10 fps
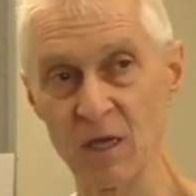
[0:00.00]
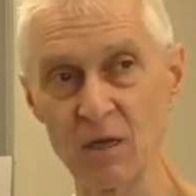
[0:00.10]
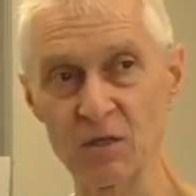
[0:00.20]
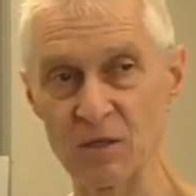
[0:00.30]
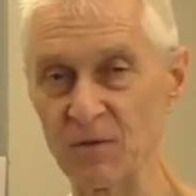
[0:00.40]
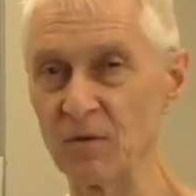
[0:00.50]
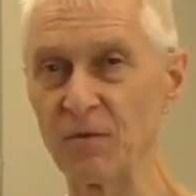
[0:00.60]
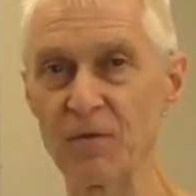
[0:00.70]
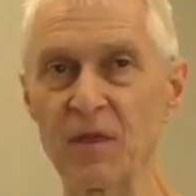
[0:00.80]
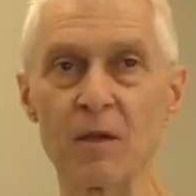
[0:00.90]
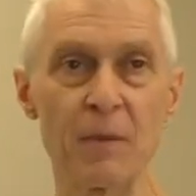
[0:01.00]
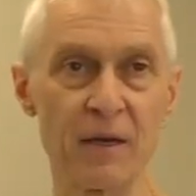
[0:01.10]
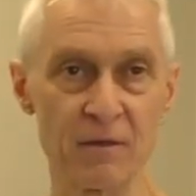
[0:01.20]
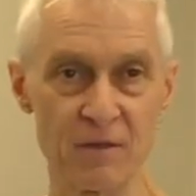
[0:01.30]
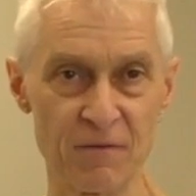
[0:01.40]
because you think about
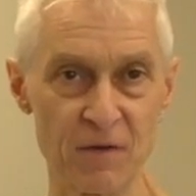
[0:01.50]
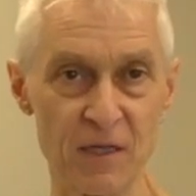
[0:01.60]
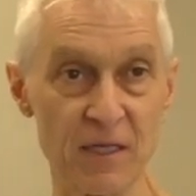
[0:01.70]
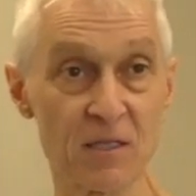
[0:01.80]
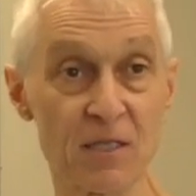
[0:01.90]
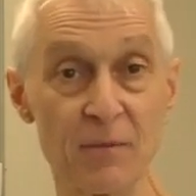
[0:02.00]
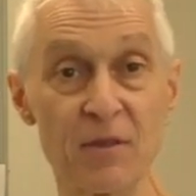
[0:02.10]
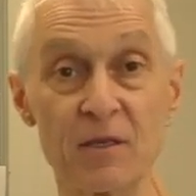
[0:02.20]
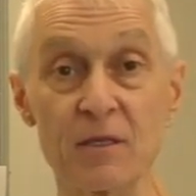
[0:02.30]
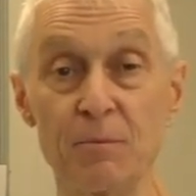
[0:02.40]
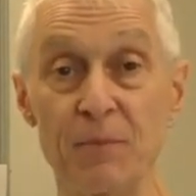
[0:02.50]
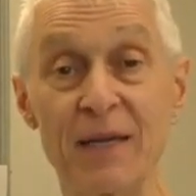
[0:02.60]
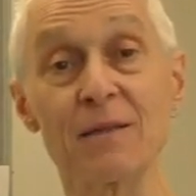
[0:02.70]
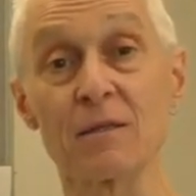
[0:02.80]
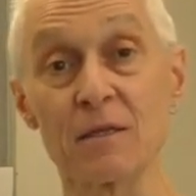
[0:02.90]
it differently, and some of the
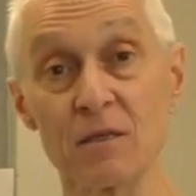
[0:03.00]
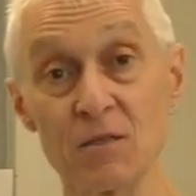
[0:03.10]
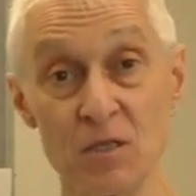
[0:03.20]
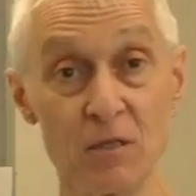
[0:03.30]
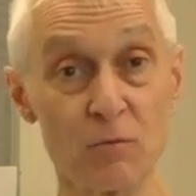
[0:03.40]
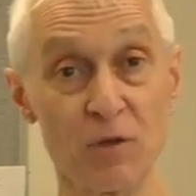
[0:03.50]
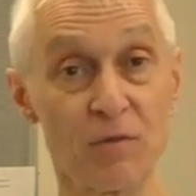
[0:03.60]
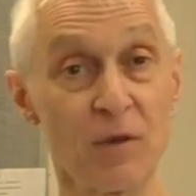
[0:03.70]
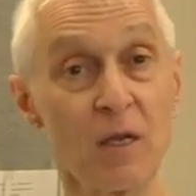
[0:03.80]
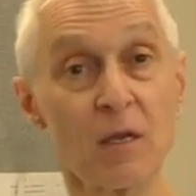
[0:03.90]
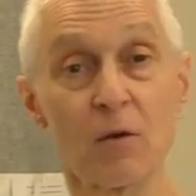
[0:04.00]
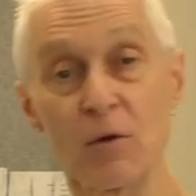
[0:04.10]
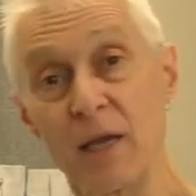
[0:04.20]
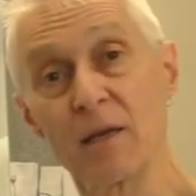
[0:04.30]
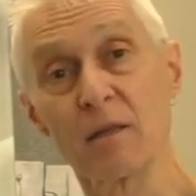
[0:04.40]
debate that goes on with
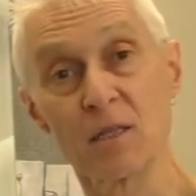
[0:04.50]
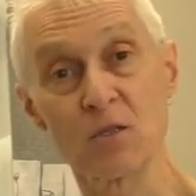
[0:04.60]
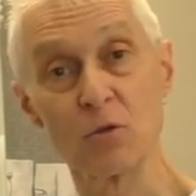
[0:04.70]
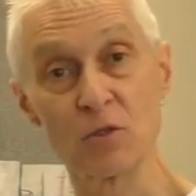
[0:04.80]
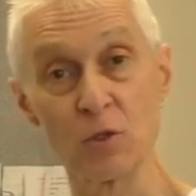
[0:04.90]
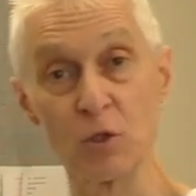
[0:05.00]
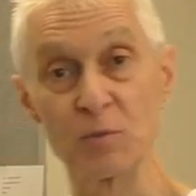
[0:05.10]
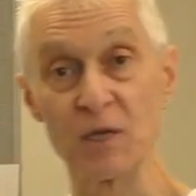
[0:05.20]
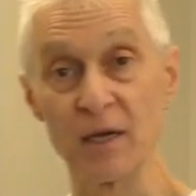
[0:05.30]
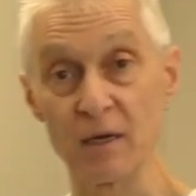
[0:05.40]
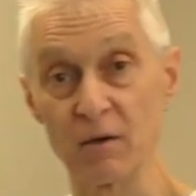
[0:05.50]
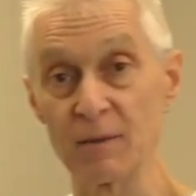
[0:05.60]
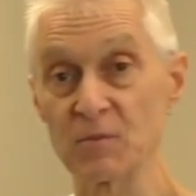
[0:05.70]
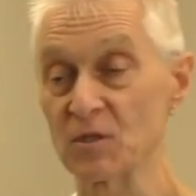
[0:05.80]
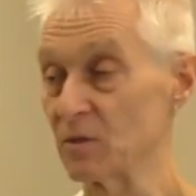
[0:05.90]
creating these causal loop
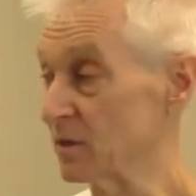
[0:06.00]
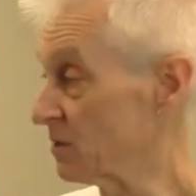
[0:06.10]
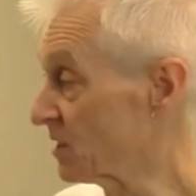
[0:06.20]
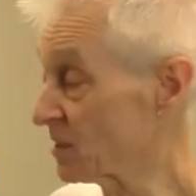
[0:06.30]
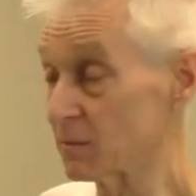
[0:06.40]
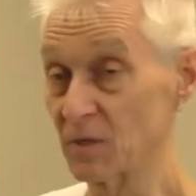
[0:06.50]
diagrams and system